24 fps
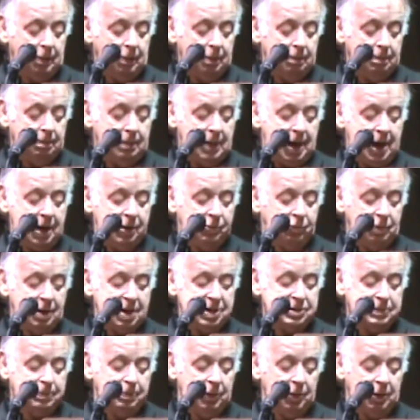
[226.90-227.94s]
my
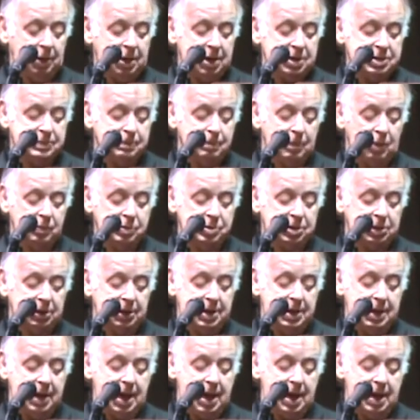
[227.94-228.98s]
address book has
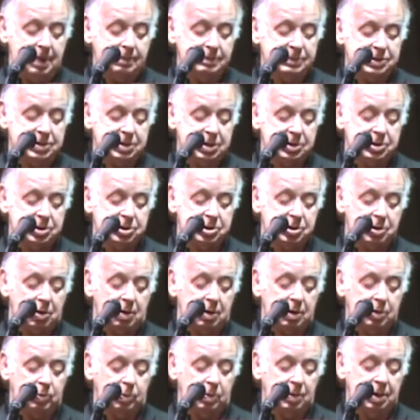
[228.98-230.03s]
mostly names that
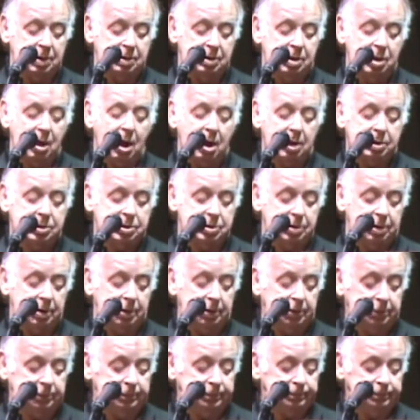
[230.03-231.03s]
start with doctor.